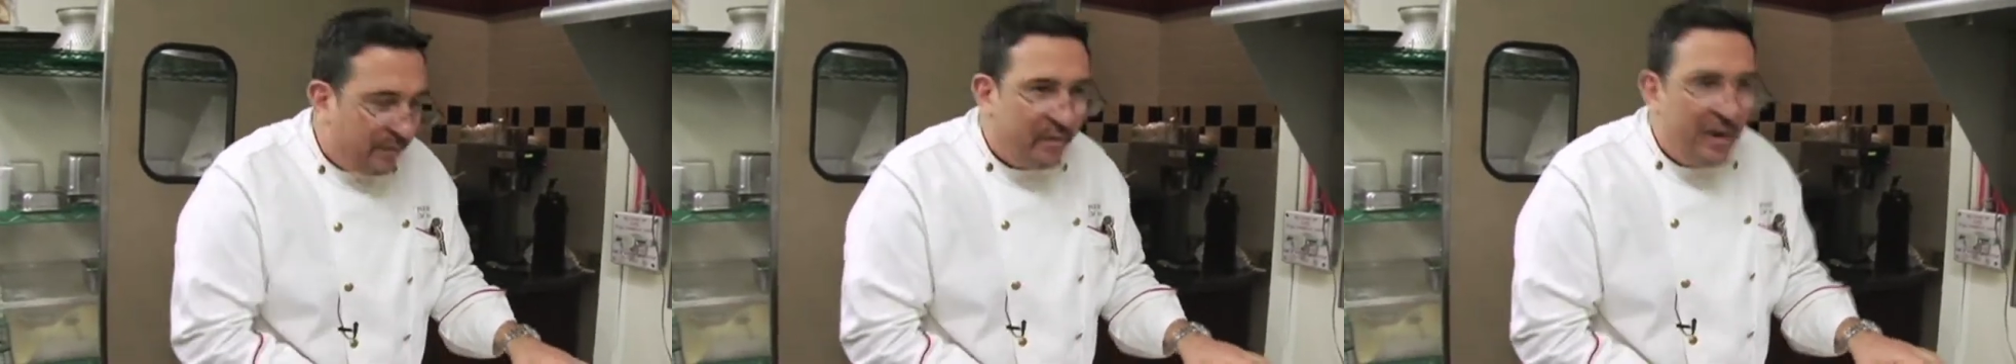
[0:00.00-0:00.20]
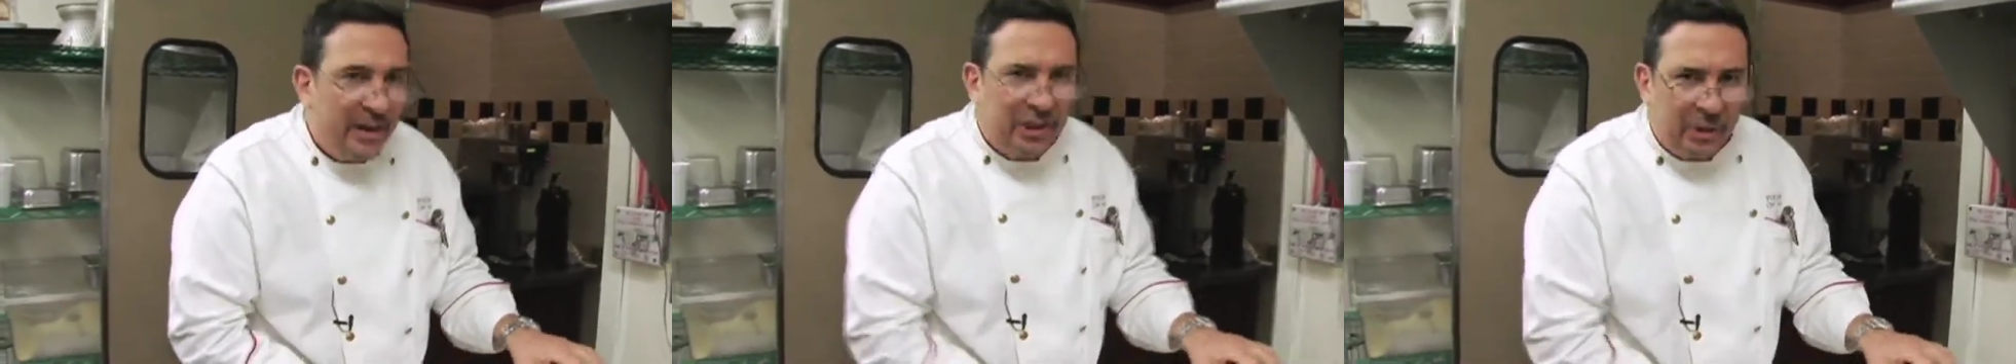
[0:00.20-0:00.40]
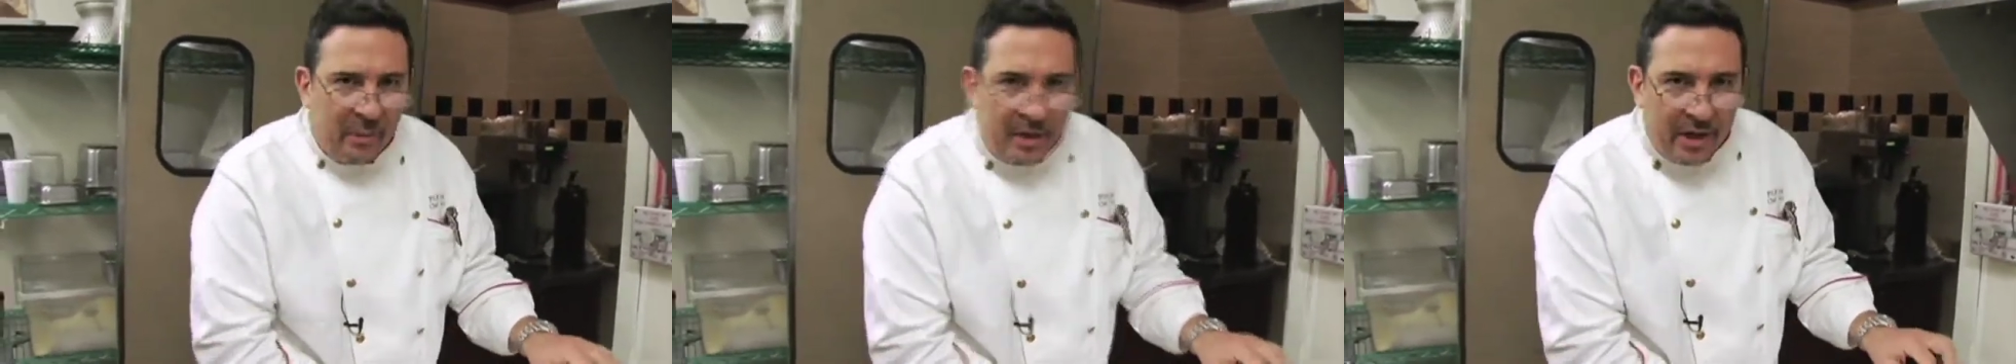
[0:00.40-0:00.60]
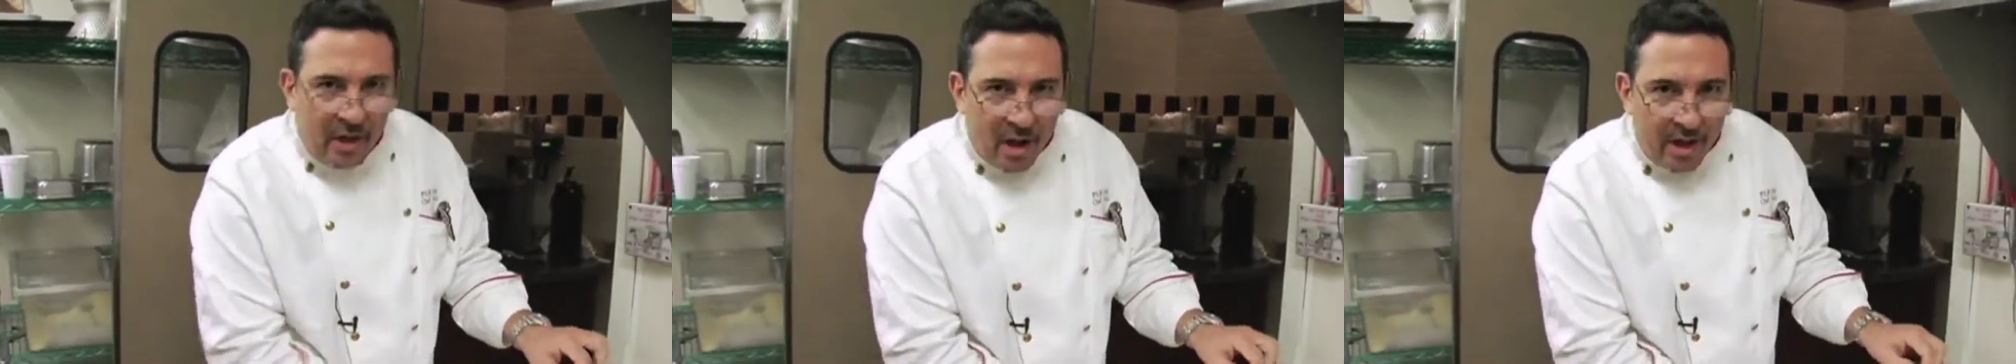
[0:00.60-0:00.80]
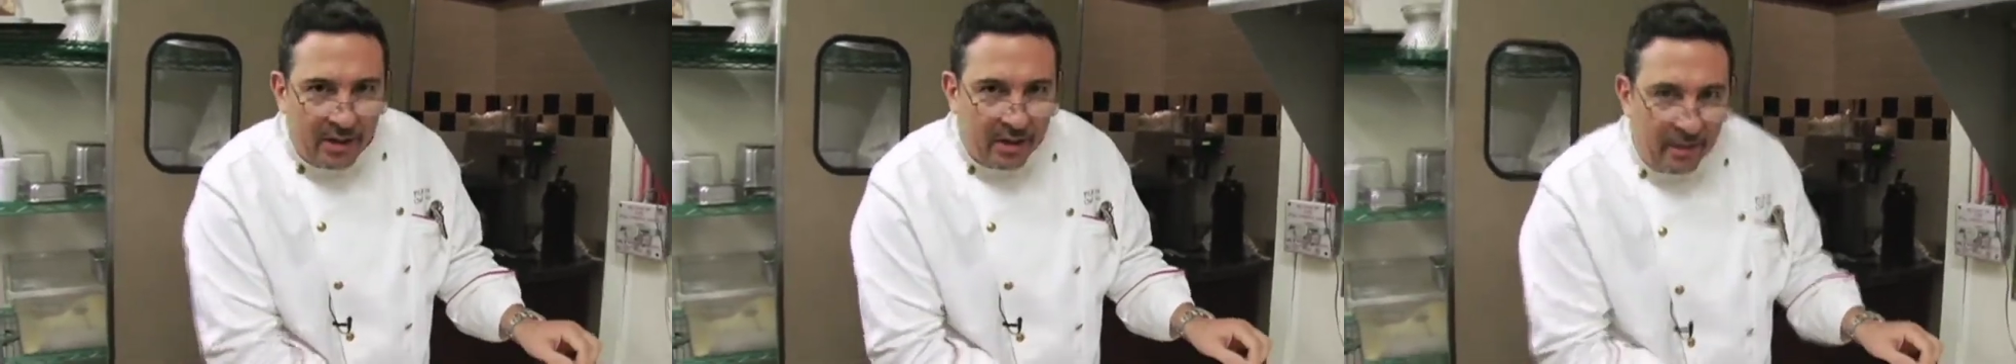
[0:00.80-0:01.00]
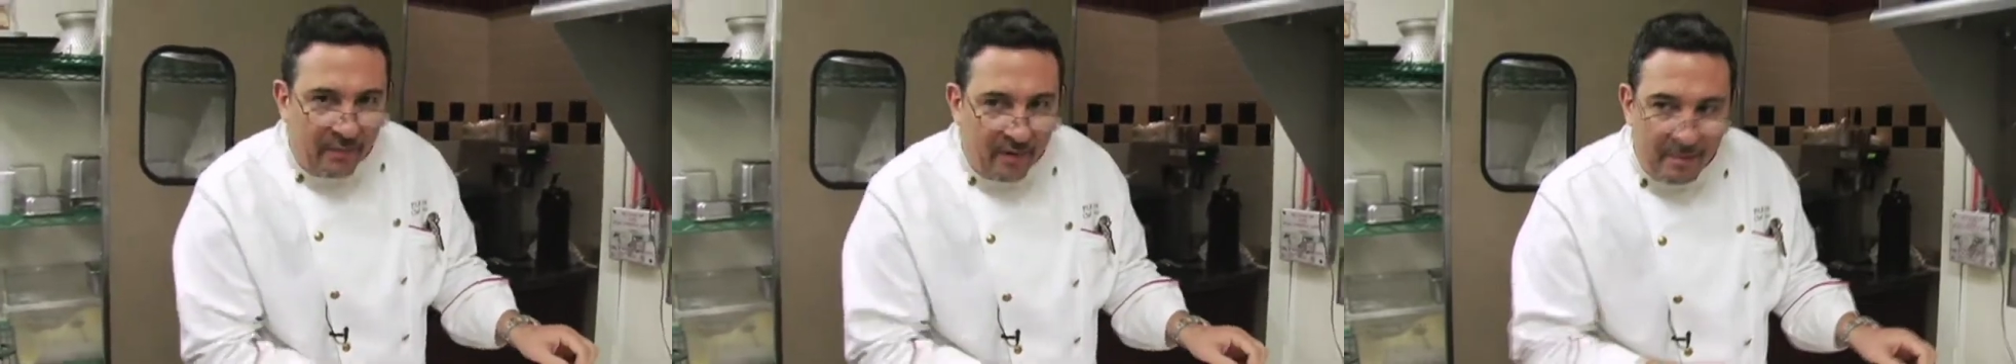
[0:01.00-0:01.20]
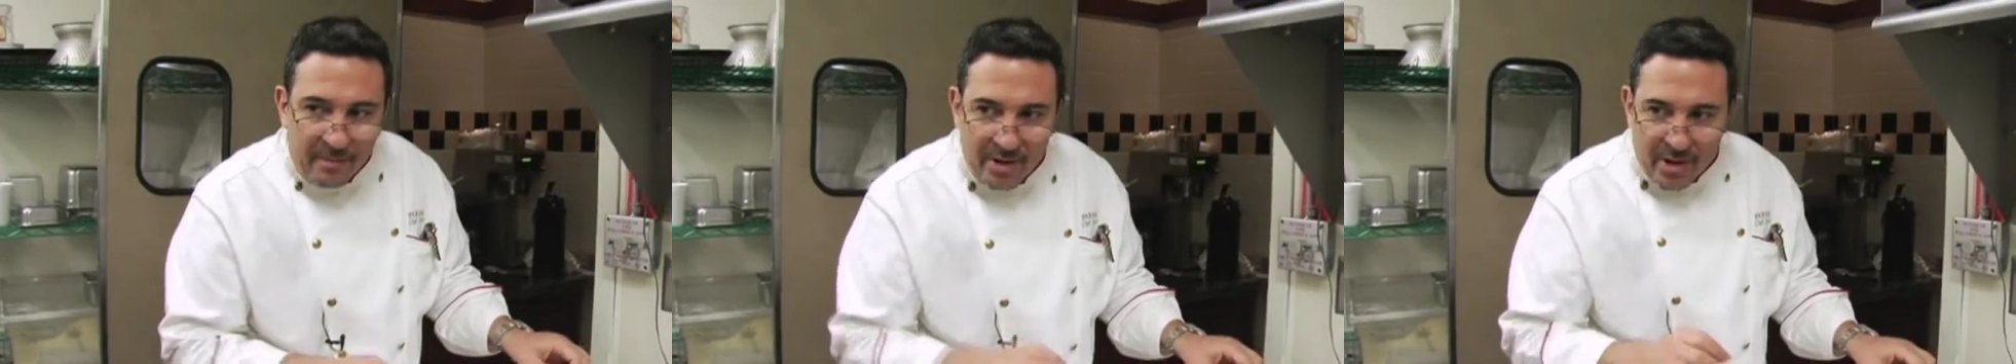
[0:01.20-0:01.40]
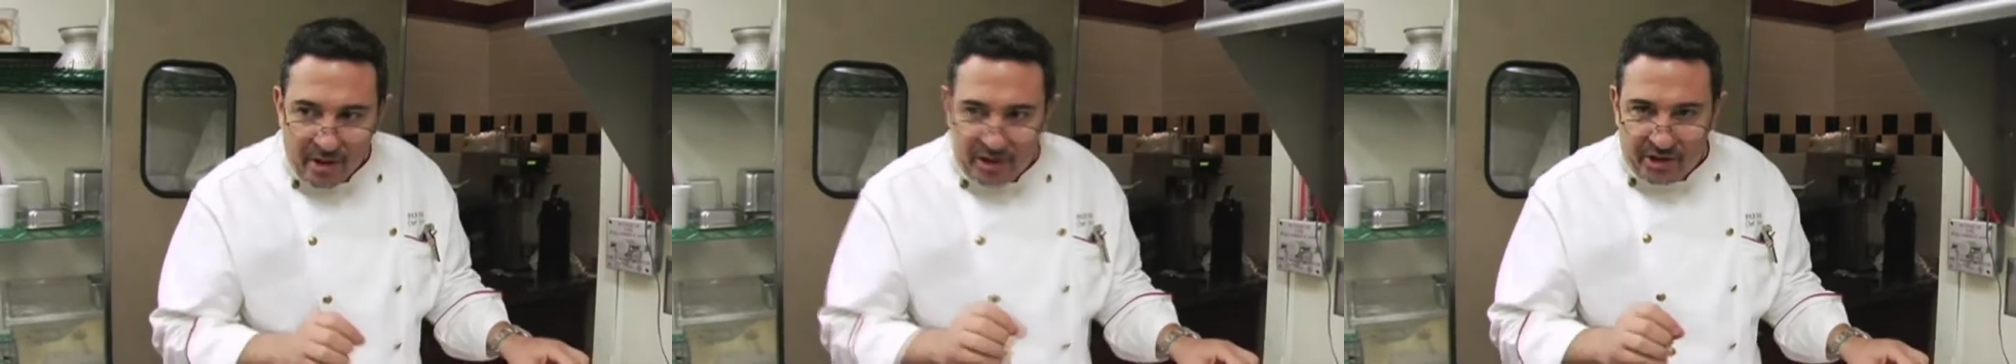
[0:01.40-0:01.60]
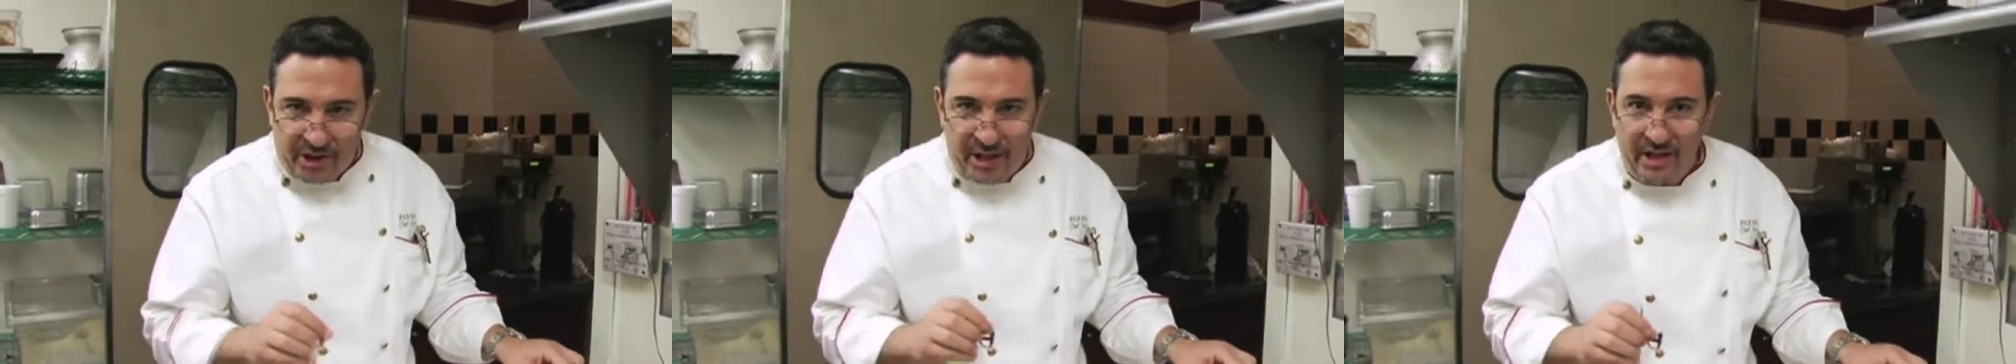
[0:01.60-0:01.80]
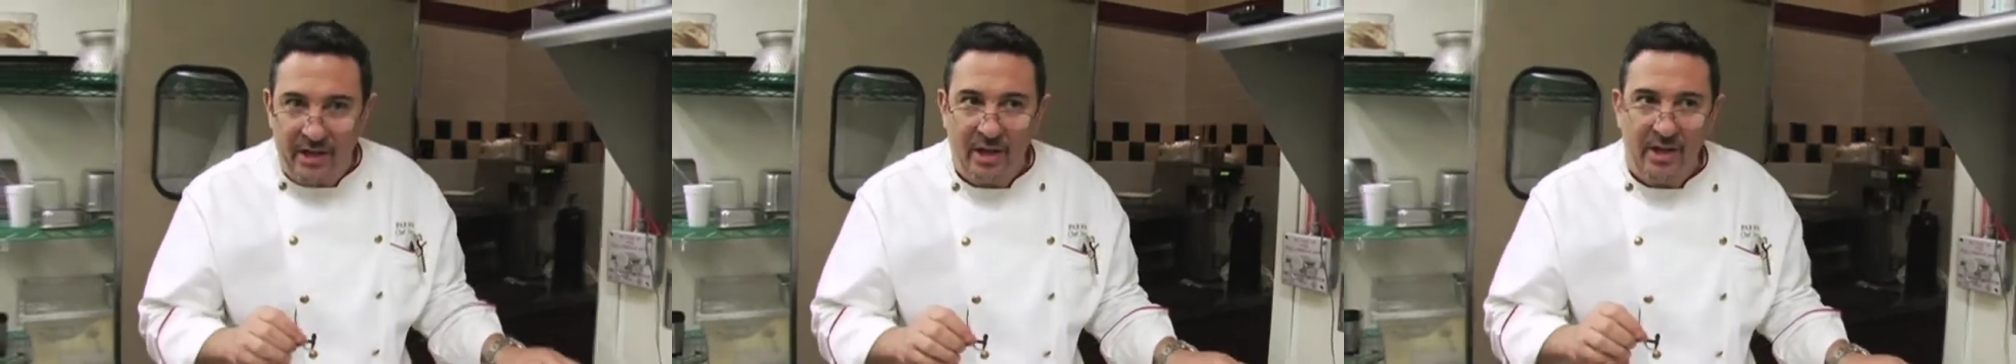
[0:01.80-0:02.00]
fresh ricotta from New York
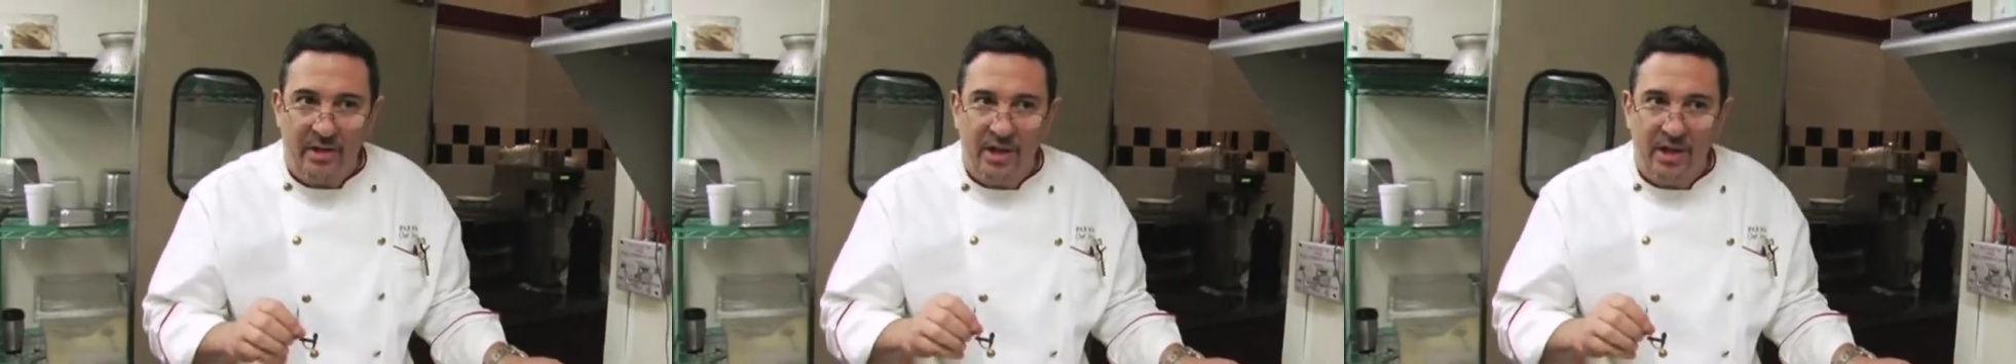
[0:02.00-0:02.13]
City,